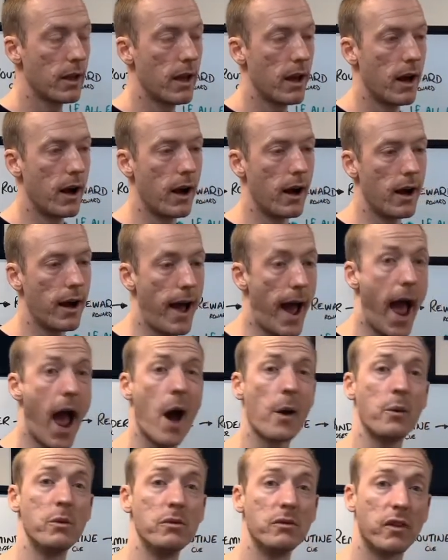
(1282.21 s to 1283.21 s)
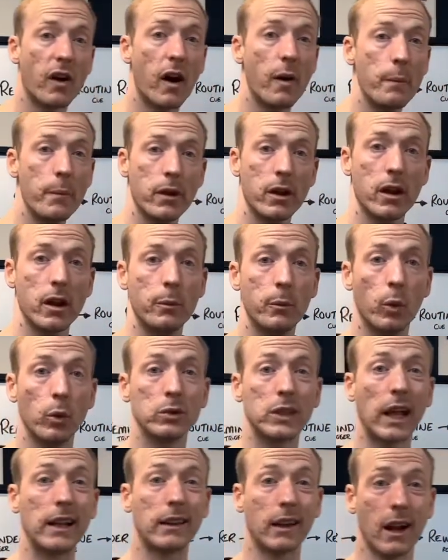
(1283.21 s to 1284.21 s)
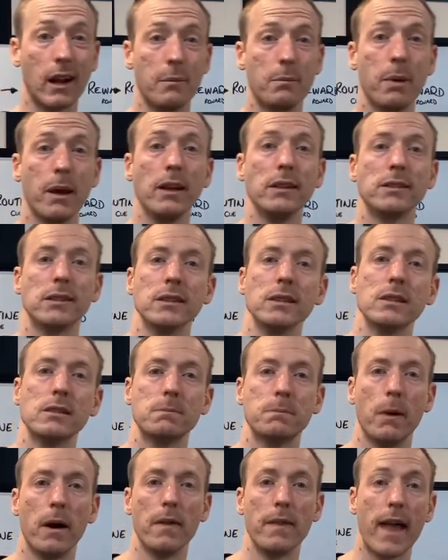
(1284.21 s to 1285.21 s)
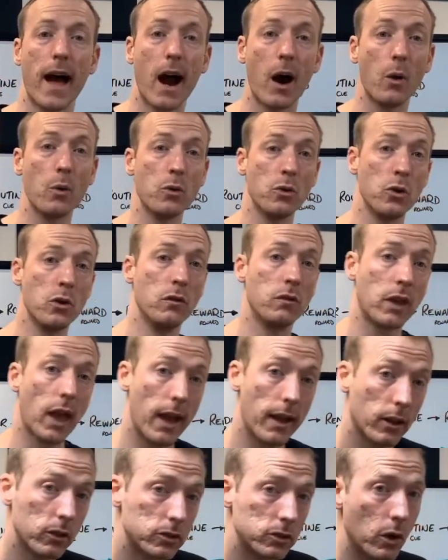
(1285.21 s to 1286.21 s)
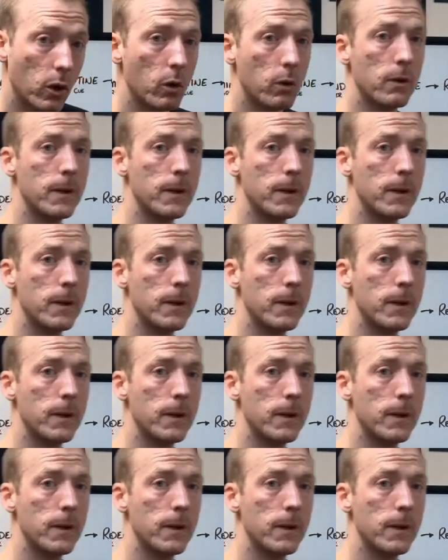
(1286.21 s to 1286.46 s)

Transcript: our environment on a more day-to-day basis. But now you've gained control,